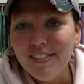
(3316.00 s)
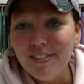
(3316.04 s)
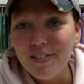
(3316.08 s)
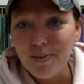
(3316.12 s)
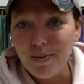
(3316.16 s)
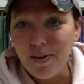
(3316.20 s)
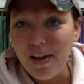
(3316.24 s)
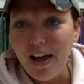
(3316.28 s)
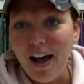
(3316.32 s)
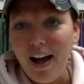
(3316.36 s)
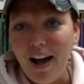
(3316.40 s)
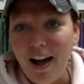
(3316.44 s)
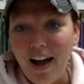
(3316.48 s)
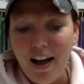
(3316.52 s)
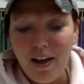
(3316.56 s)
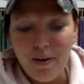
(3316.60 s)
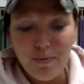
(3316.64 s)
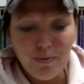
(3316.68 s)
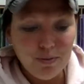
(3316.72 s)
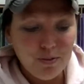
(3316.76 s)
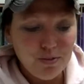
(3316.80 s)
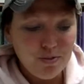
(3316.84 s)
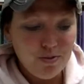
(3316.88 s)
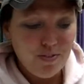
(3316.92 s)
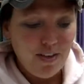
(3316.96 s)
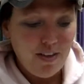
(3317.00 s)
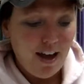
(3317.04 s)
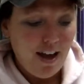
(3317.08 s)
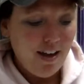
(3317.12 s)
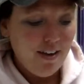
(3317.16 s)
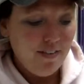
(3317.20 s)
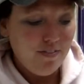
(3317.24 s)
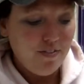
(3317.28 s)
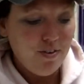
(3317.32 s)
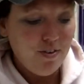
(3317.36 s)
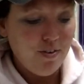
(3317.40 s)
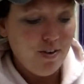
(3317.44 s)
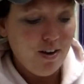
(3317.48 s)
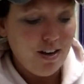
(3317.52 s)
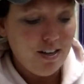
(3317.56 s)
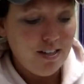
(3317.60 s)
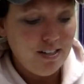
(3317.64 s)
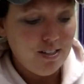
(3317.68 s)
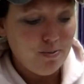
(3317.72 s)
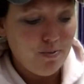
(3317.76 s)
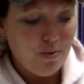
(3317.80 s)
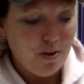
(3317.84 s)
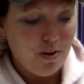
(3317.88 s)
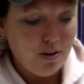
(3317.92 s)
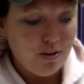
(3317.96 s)
so yeah, I will do that if you
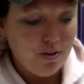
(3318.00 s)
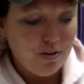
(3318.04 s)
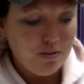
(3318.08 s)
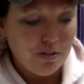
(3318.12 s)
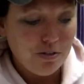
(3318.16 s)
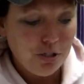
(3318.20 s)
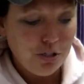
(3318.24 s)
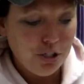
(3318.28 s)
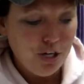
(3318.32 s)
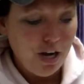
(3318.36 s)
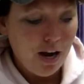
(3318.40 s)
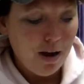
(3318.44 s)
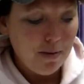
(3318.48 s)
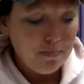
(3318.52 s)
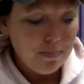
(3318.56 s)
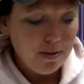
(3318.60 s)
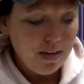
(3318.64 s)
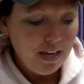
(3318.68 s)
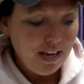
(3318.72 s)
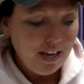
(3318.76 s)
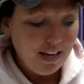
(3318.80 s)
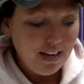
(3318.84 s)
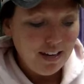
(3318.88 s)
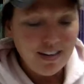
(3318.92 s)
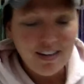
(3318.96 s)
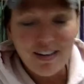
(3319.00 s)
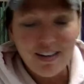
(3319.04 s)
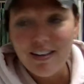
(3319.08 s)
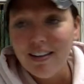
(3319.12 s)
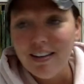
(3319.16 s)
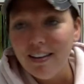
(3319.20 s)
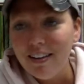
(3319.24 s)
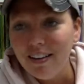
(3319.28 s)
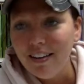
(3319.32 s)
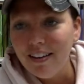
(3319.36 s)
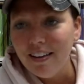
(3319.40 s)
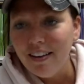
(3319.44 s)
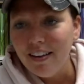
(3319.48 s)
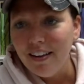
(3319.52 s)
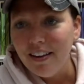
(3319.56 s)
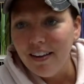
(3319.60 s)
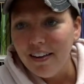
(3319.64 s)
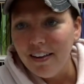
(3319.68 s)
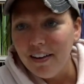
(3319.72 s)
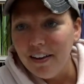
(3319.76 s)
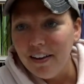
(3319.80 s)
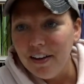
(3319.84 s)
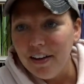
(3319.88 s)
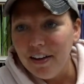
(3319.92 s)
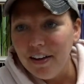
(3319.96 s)
guys want to go shopping.
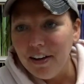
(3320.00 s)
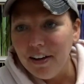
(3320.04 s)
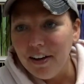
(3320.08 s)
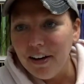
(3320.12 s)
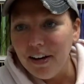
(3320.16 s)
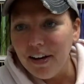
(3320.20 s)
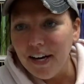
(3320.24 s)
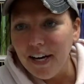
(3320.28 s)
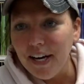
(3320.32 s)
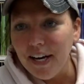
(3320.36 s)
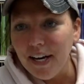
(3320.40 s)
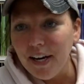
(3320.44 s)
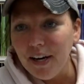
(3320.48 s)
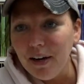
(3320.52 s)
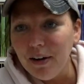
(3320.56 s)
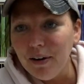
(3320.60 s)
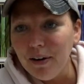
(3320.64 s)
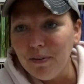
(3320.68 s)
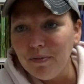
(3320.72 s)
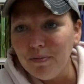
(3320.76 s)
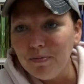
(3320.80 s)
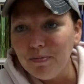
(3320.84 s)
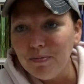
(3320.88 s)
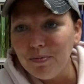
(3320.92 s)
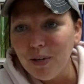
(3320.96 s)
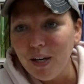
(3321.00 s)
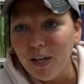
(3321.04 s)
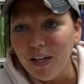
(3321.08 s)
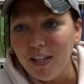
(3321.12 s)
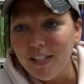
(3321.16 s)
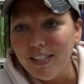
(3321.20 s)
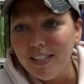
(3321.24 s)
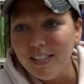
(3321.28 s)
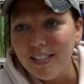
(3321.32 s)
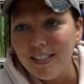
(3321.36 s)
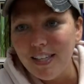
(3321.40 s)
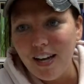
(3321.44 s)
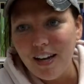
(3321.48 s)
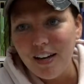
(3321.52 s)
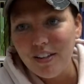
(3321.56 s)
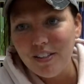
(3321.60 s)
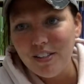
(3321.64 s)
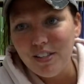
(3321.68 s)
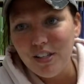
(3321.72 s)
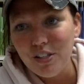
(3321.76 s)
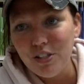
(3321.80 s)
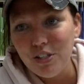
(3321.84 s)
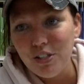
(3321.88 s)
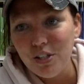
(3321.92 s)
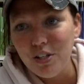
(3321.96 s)
Um, Brenda said,
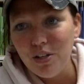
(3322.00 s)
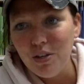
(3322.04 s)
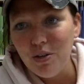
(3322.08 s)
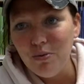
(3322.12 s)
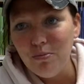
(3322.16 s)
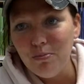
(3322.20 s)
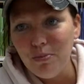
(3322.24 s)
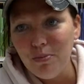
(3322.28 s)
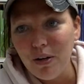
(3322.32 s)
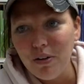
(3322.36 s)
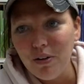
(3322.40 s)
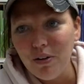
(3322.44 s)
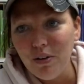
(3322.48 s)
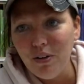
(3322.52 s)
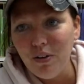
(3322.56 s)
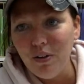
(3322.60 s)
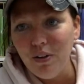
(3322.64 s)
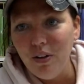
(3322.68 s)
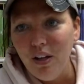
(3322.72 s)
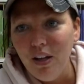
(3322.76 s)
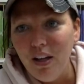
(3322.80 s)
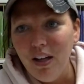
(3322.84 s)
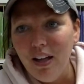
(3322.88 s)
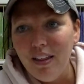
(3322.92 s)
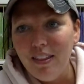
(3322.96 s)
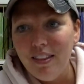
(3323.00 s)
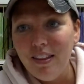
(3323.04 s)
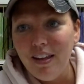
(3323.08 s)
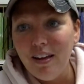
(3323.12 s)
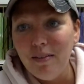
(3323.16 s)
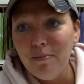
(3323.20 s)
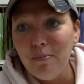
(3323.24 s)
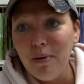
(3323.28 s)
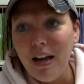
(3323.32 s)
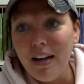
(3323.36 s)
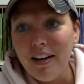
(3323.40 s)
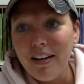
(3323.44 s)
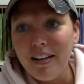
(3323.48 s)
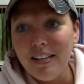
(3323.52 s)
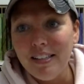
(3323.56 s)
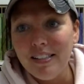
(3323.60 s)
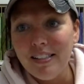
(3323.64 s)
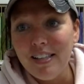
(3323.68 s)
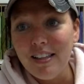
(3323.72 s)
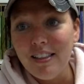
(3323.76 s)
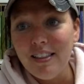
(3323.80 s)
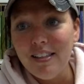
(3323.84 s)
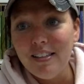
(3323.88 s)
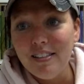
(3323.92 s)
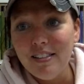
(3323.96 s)
such a cute bundle. That Penny
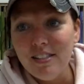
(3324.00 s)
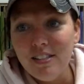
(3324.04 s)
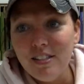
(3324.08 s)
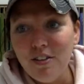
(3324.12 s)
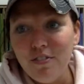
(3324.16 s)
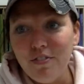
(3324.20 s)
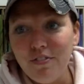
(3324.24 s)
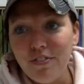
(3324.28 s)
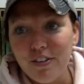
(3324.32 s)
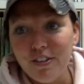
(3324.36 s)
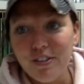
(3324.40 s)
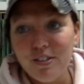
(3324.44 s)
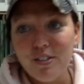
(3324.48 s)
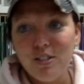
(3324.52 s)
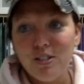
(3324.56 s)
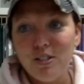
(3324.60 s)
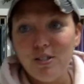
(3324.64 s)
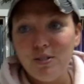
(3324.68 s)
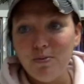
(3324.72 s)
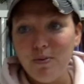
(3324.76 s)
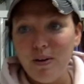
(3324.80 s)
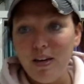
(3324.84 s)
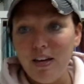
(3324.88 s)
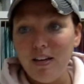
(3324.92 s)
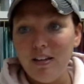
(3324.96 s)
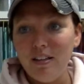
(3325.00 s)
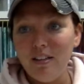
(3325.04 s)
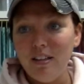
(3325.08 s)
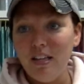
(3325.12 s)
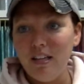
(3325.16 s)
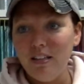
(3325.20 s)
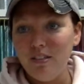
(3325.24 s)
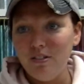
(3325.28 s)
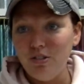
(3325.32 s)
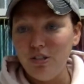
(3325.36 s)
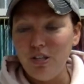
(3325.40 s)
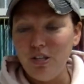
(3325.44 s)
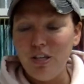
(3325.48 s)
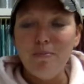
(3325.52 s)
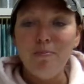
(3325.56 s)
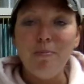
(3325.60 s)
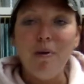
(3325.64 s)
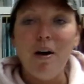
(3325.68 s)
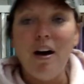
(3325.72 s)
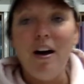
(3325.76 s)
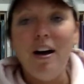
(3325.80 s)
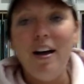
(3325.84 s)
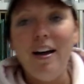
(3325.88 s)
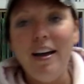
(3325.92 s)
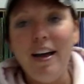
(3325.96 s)
said, this is the first suite that she
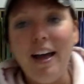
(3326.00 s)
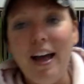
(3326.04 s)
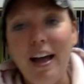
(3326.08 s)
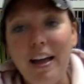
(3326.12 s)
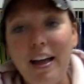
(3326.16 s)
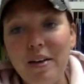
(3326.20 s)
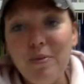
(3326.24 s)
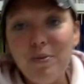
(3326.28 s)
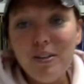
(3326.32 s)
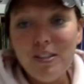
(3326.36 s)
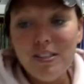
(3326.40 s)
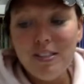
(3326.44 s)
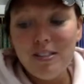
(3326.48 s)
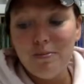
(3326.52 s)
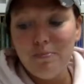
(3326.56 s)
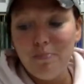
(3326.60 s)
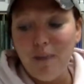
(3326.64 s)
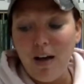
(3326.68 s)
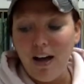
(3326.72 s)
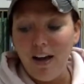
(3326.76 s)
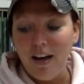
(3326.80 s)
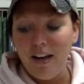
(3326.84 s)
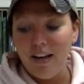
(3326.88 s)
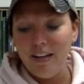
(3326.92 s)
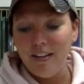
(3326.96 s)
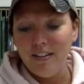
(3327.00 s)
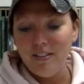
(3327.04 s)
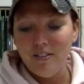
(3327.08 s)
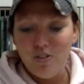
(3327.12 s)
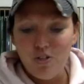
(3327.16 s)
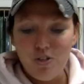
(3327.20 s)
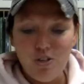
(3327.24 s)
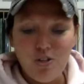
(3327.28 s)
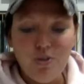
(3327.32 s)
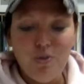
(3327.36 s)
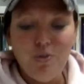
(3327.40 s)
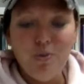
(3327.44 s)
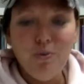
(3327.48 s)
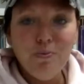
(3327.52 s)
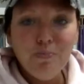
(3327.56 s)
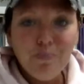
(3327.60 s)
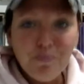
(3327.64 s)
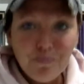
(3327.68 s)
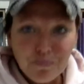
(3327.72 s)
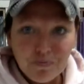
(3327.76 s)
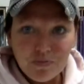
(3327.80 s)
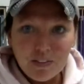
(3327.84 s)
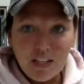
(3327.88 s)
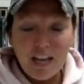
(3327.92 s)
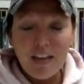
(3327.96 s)
bought. It was mine too.
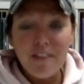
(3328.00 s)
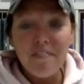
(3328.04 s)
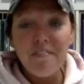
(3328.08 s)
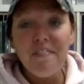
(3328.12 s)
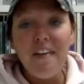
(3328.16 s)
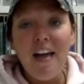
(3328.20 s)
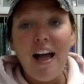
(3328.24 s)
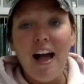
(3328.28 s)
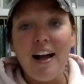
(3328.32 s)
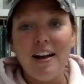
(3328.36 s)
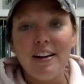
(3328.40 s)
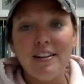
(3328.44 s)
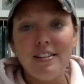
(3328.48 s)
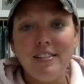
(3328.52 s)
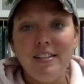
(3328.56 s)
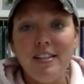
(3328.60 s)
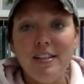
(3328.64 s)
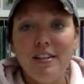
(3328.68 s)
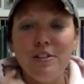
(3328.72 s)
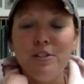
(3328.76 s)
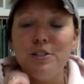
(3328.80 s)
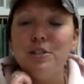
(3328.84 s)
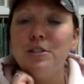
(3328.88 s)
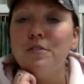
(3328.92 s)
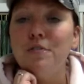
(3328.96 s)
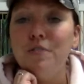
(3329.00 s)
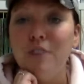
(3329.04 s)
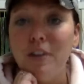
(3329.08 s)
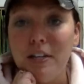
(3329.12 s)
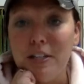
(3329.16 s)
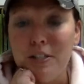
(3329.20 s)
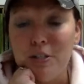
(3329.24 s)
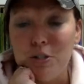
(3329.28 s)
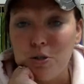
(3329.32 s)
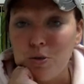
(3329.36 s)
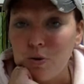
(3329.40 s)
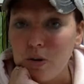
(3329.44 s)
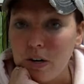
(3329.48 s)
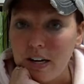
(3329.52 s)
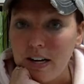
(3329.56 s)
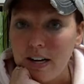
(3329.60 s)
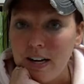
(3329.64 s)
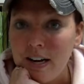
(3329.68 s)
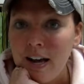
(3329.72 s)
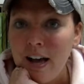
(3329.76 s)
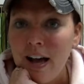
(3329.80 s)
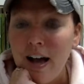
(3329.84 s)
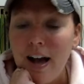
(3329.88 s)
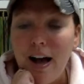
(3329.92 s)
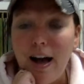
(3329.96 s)
In fact, here's a funny story.